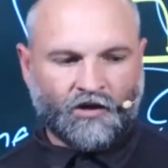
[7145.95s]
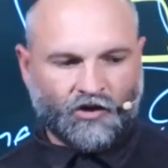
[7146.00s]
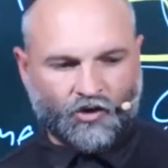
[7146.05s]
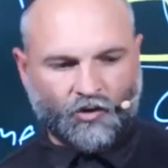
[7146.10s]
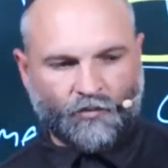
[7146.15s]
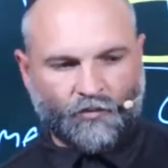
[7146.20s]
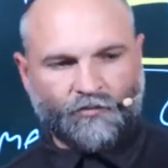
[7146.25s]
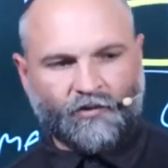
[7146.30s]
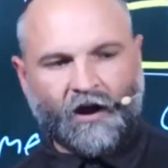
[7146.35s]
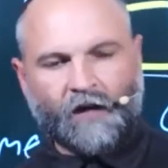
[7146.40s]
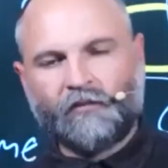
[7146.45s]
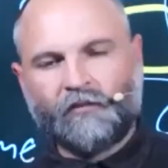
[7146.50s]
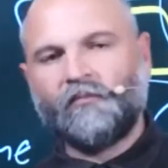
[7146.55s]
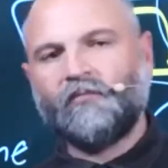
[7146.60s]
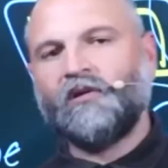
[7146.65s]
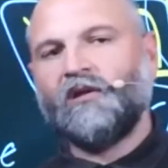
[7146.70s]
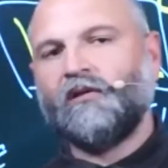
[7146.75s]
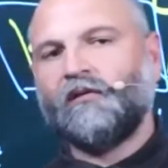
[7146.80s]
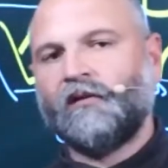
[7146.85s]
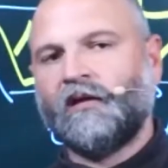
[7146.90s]
You
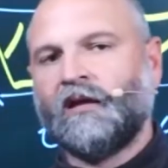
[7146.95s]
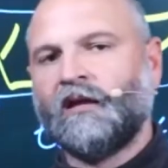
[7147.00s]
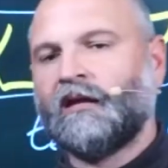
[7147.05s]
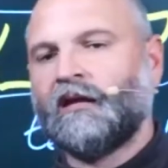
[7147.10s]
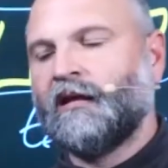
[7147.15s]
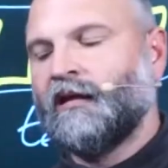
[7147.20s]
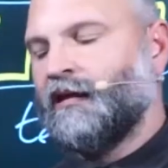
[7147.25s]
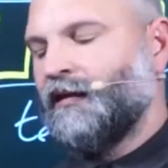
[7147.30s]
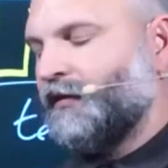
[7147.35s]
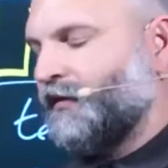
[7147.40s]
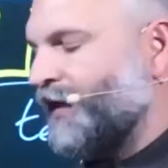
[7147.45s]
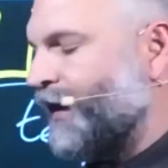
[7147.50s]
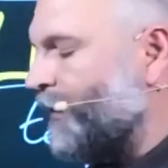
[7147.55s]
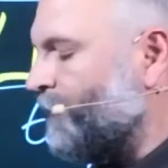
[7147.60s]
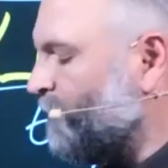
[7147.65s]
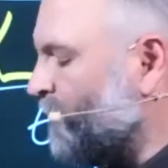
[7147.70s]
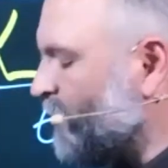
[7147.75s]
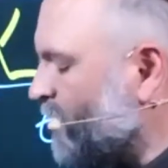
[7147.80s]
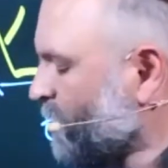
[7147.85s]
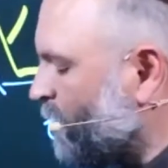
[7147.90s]
probably think
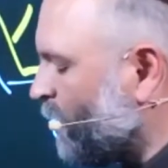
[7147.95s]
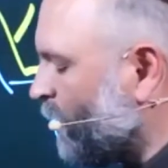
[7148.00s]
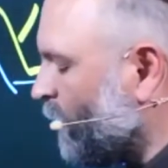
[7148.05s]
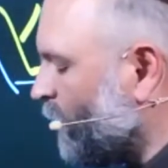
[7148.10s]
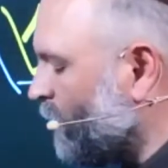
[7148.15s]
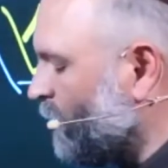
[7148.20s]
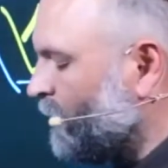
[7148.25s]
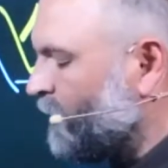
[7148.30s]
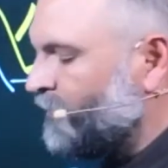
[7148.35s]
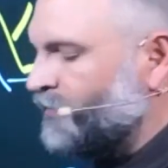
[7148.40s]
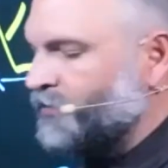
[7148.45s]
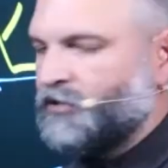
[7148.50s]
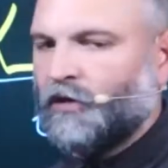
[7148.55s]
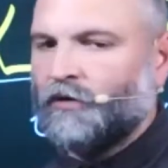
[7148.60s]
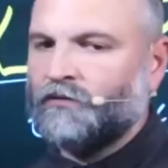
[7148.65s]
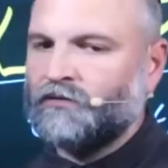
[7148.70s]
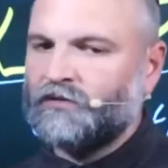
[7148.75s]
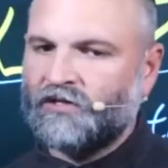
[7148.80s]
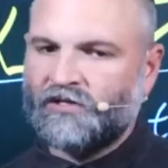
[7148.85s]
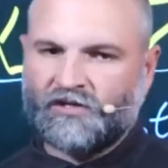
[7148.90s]
that people
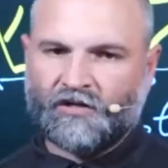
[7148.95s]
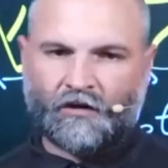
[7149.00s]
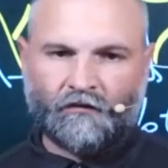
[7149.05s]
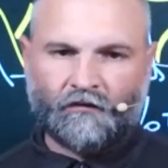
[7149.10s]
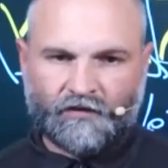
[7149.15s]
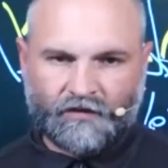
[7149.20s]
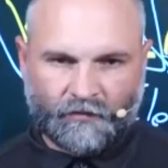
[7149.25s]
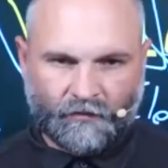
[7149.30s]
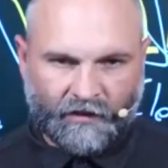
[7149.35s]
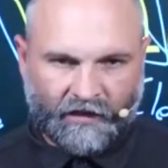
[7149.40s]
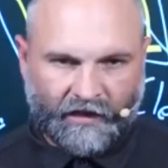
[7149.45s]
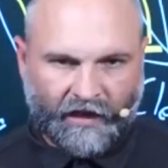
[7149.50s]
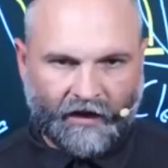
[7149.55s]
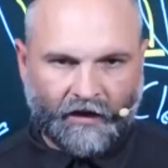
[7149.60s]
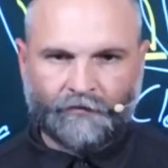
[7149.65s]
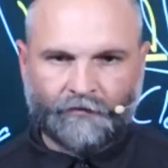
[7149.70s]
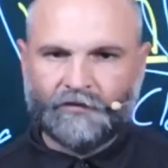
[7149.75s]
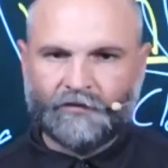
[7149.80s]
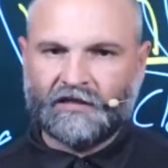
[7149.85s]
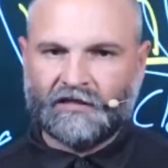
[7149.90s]
don't deserve to be
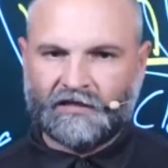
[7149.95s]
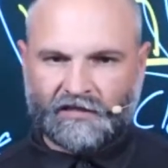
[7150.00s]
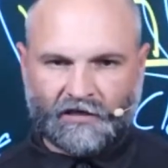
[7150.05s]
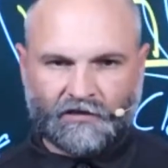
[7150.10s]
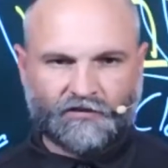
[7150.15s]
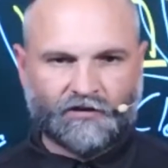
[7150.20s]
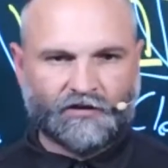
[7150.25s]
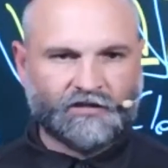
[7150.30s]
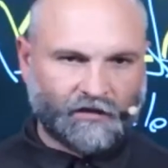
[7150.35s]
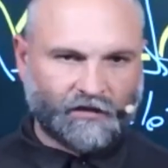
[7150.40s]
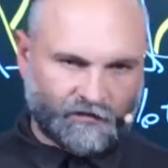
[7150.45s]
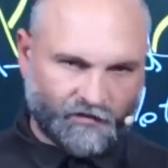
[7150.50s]
helped, et cetera, et cetera.